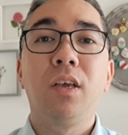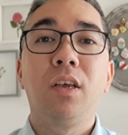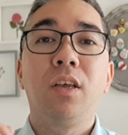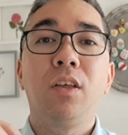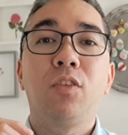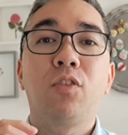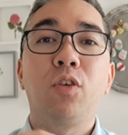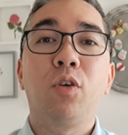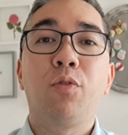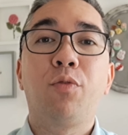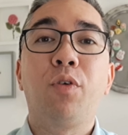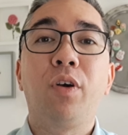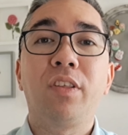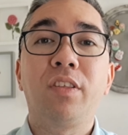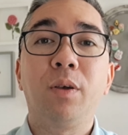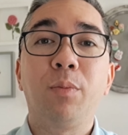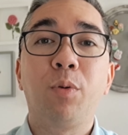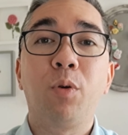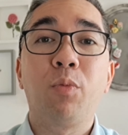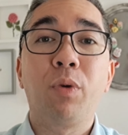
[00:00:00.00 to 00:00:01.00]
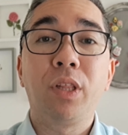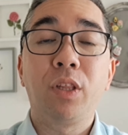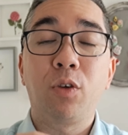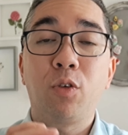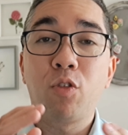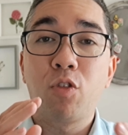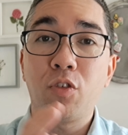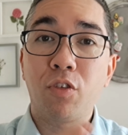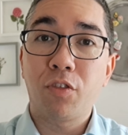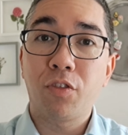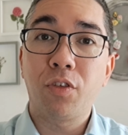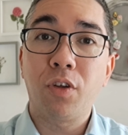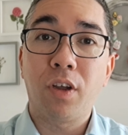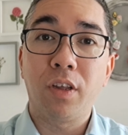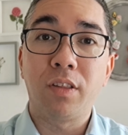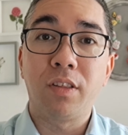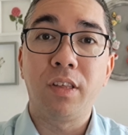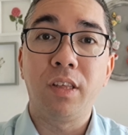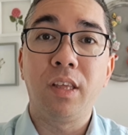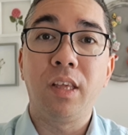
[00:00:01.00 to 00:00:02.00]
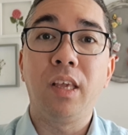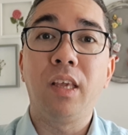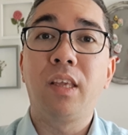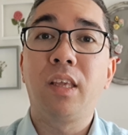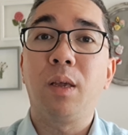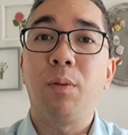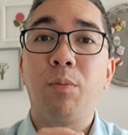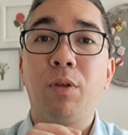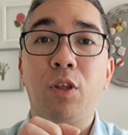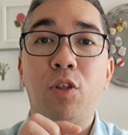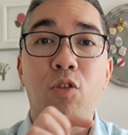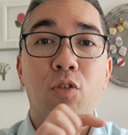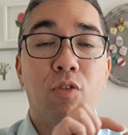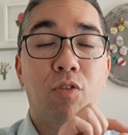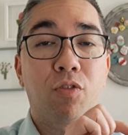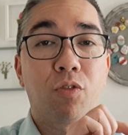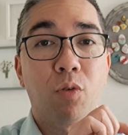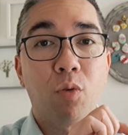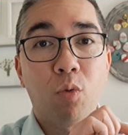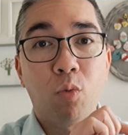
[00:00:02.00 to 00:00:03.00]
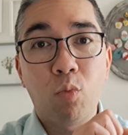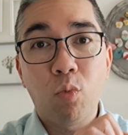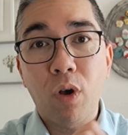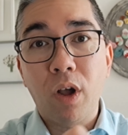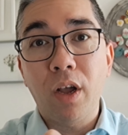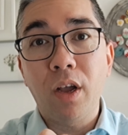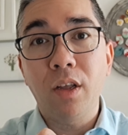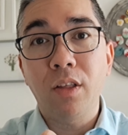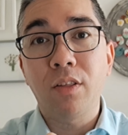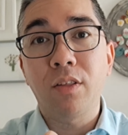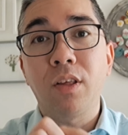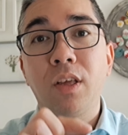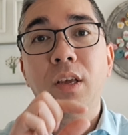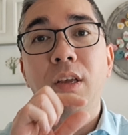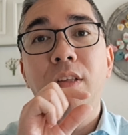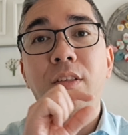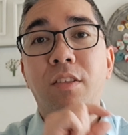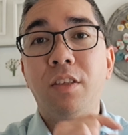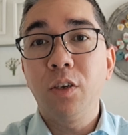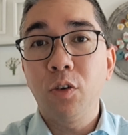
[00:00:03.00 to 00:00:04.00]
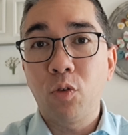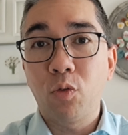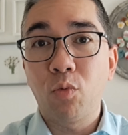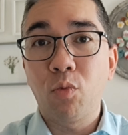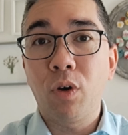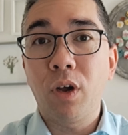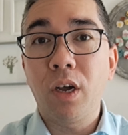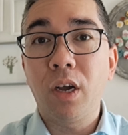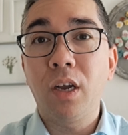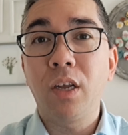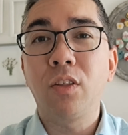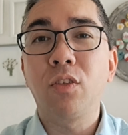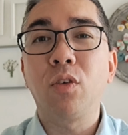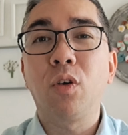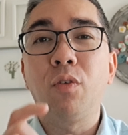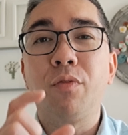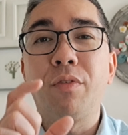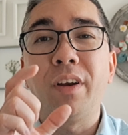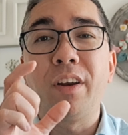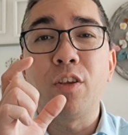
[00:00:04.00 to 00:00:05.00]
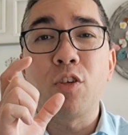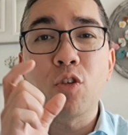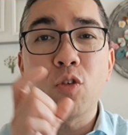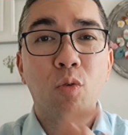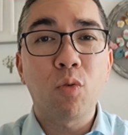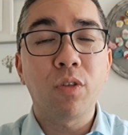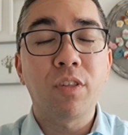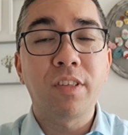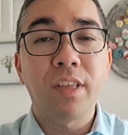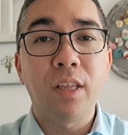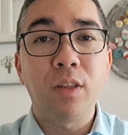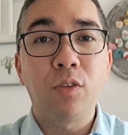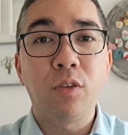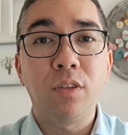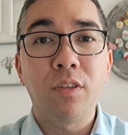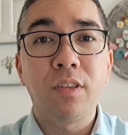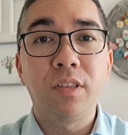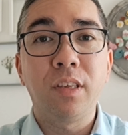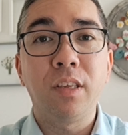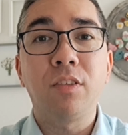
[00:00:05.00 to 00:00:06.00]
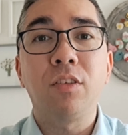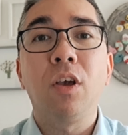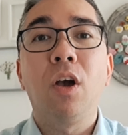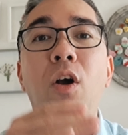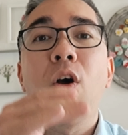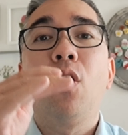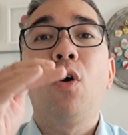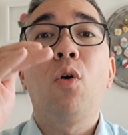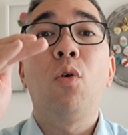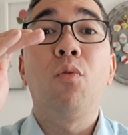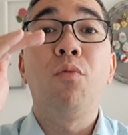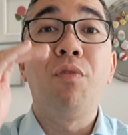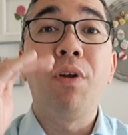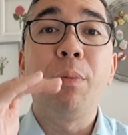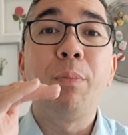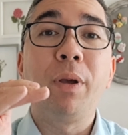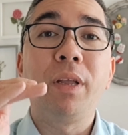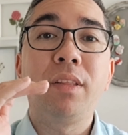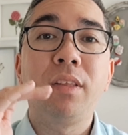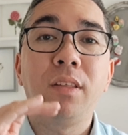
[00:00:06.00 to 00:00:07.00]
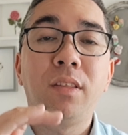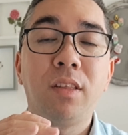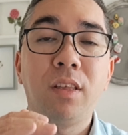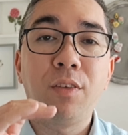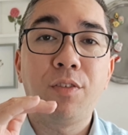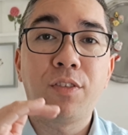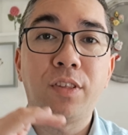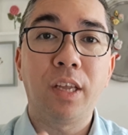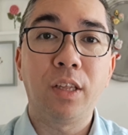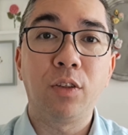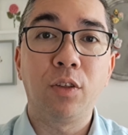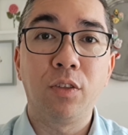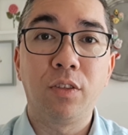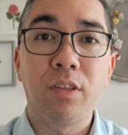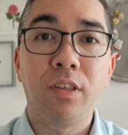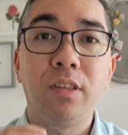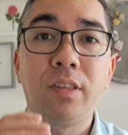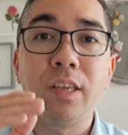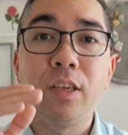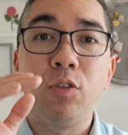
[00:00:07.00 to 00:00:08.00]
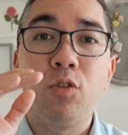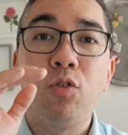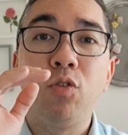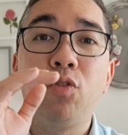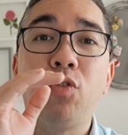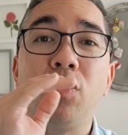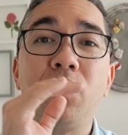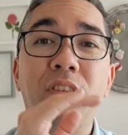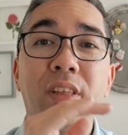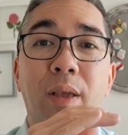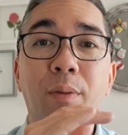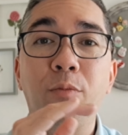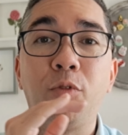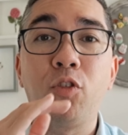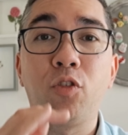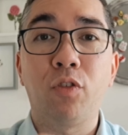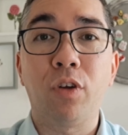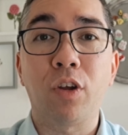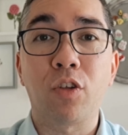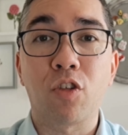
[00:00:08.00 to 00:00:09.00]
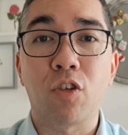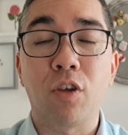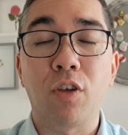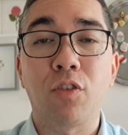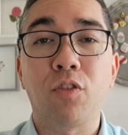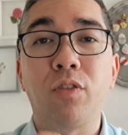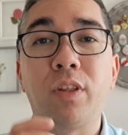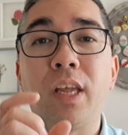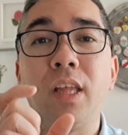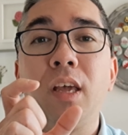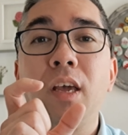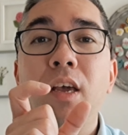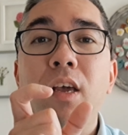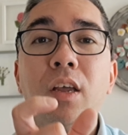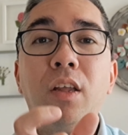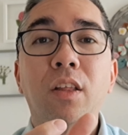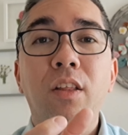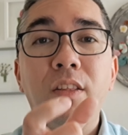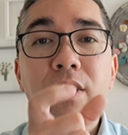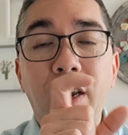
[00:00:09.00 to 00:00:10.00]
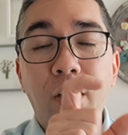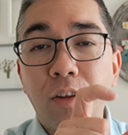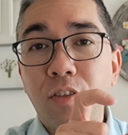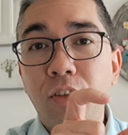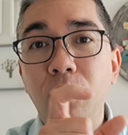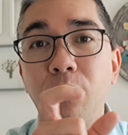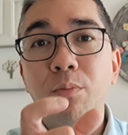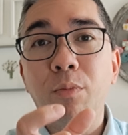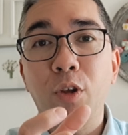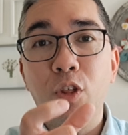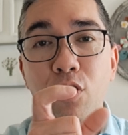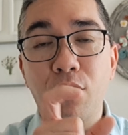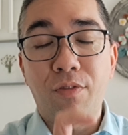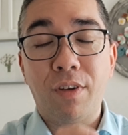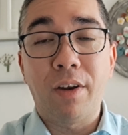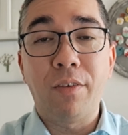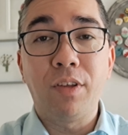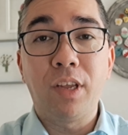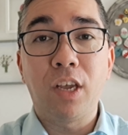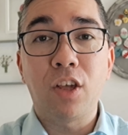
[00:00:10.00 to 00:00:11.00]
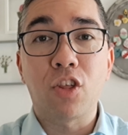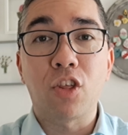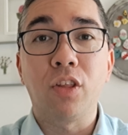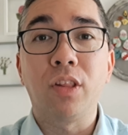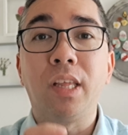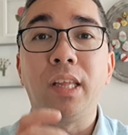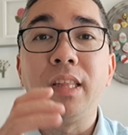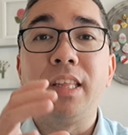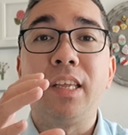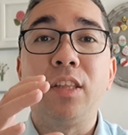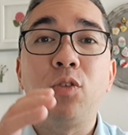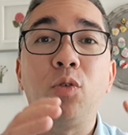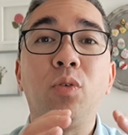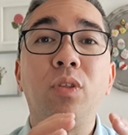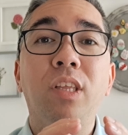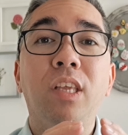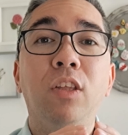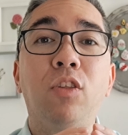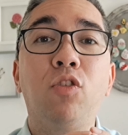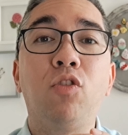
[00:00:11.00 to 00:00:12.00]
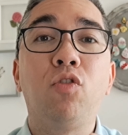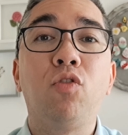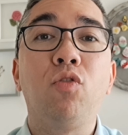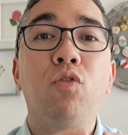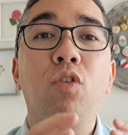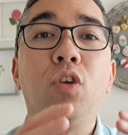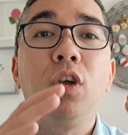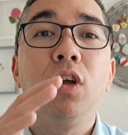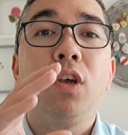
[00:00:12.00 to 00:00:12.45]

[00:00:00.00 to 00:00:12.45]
So for example, when they're just starting, it can be just words, single words, or very short sentences, or repetitive sentences that use the same structure, so that there isn't much variation and they don't need to